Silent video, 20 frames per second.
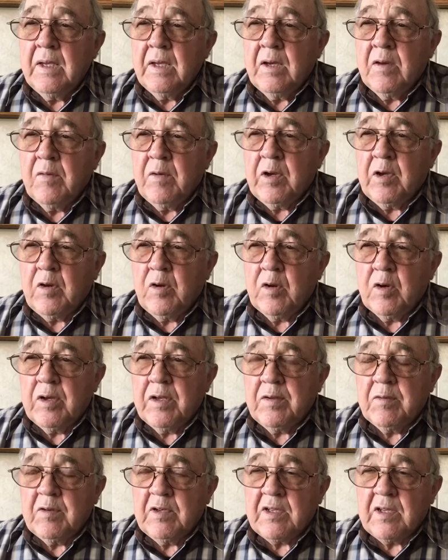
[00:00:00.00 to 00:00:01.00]
record
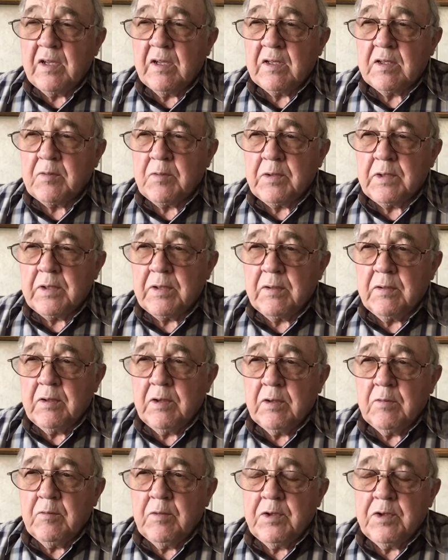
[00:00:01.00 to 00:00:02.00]
the results with
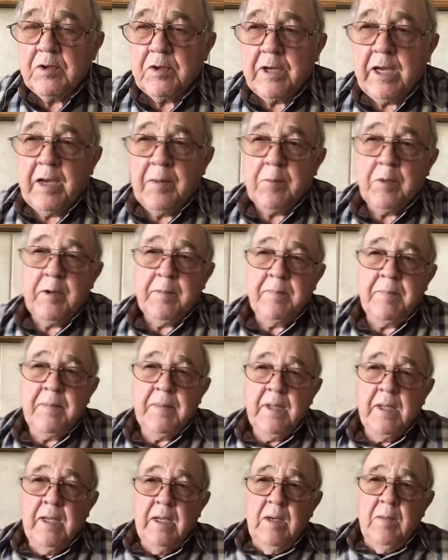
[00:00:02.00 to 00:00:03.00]
your camera.
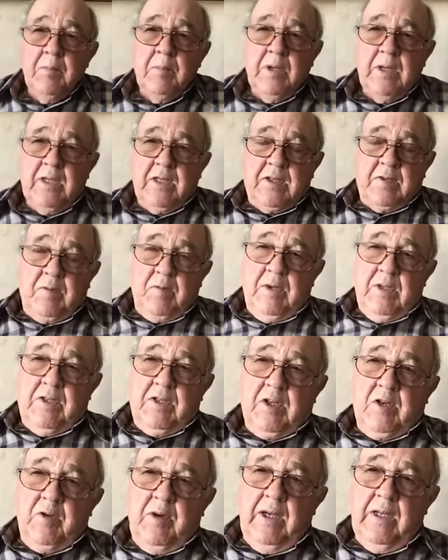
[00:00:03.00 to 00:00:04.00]
But it's
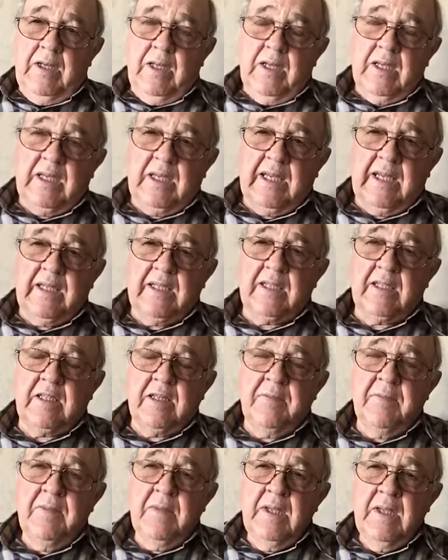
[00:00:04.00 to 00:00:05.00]
a great little test.
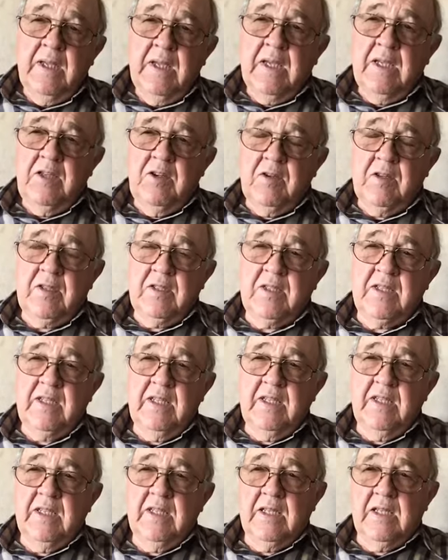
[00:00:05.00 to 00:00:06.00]
You can
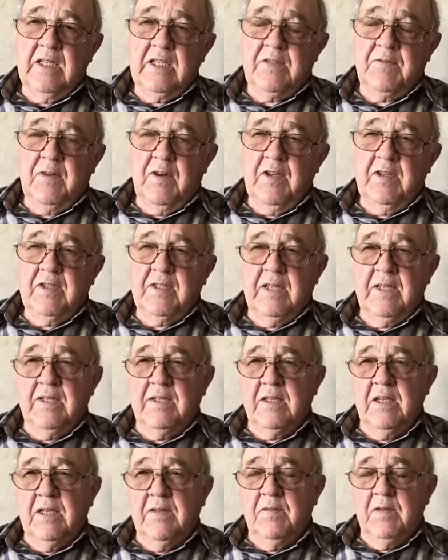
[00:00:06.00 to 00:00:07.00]
see that it's very
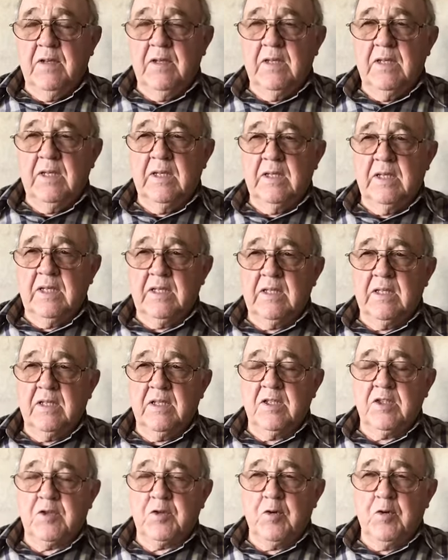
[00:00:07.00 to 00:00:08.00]
sensitive and doesn't
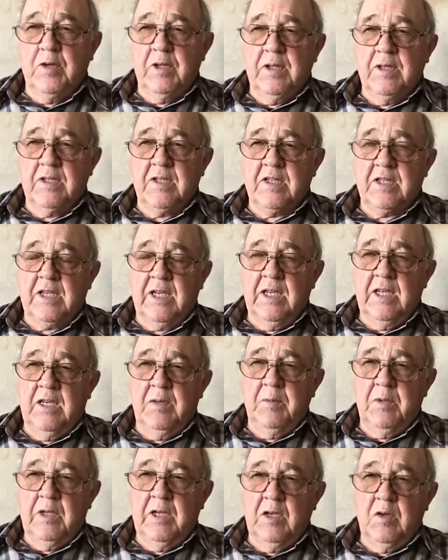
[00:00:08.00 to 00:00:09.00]
destroy the stain to
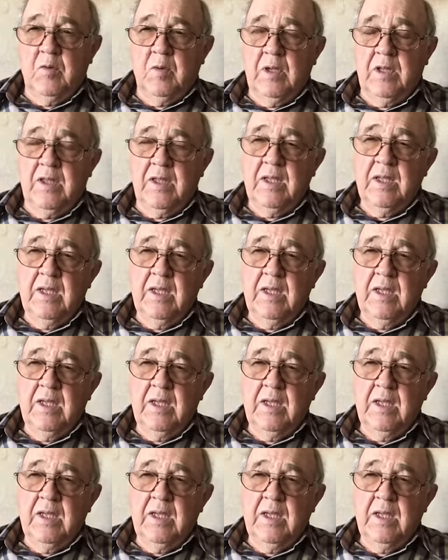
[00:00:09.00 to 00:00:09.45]
begin with.